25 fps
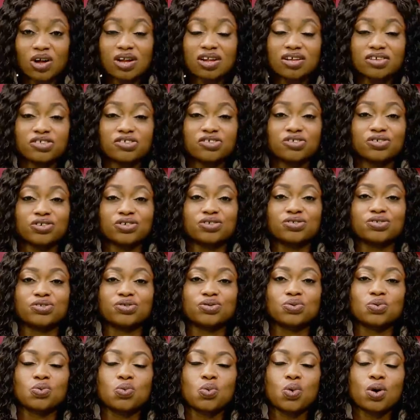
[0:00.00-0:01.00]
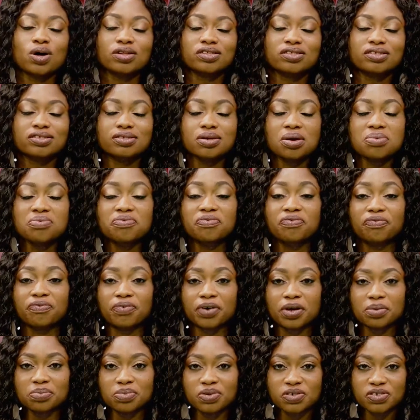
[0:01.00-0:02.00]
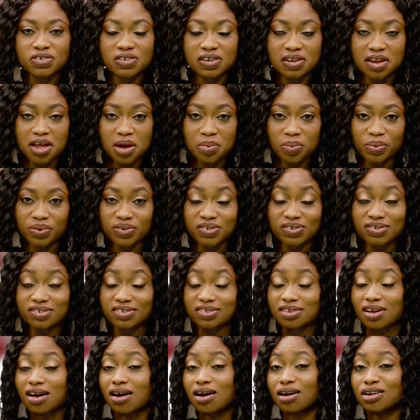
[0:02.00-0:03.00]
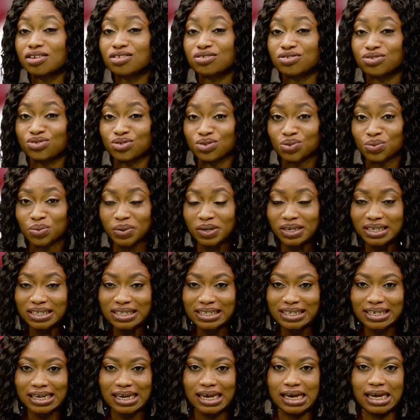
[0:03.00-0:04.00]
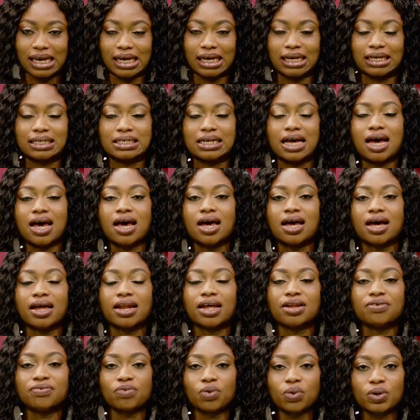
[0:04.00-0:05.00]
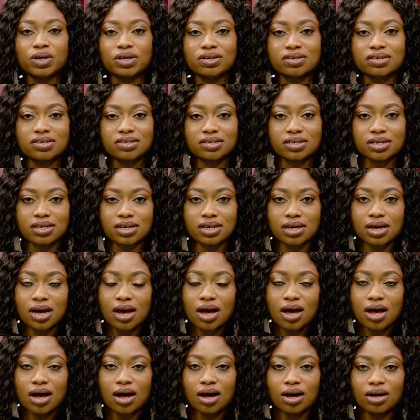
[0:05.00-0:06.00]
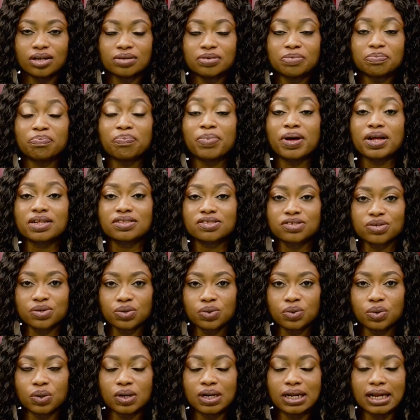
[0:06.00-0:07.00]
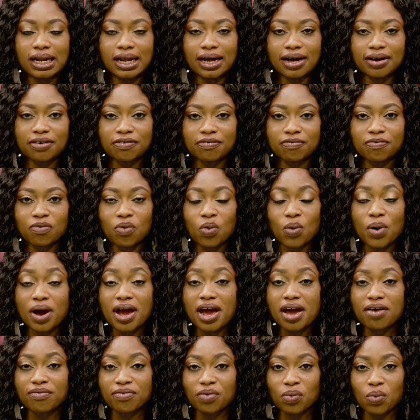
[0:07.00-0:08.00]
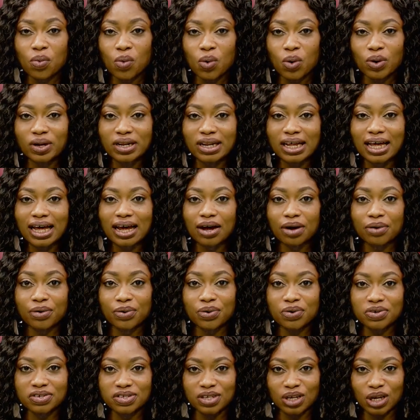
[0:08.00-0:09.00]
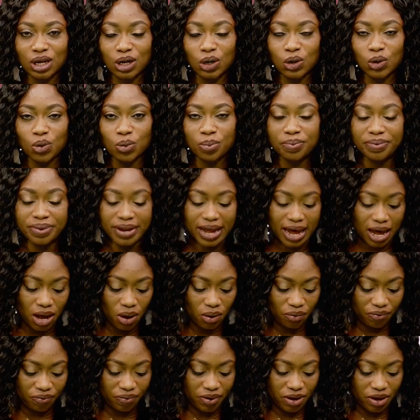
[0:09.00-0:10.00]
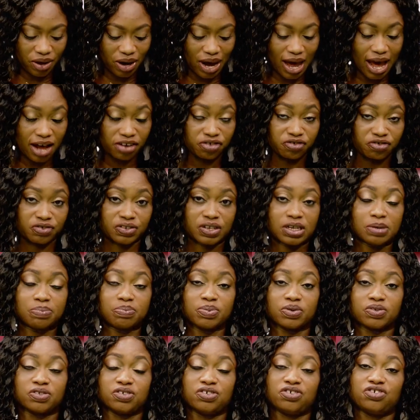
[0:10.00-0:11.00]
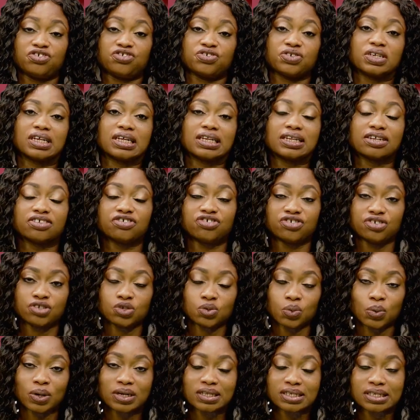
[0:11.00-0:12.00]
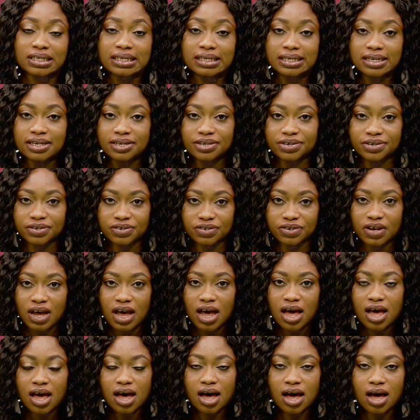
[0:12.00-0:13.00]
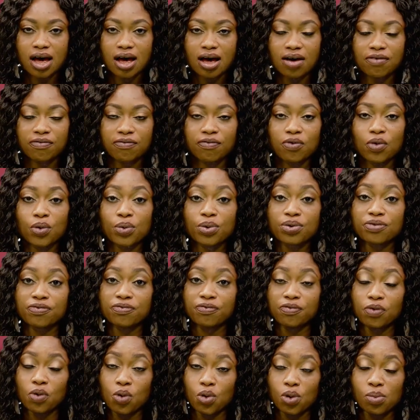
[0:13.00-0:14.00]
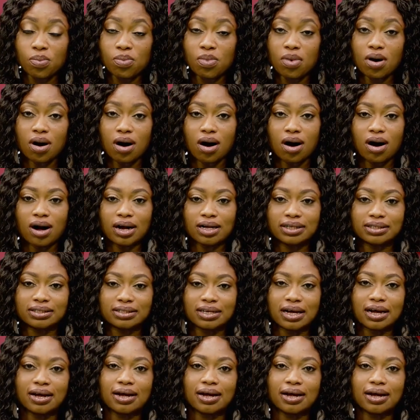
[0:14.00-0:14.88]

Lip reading: Let's turn to what some famous celebrities are doing, taking an advocacy on better life for everyone across the globe. Now, they're actually petitioning the G20 leaders for reform on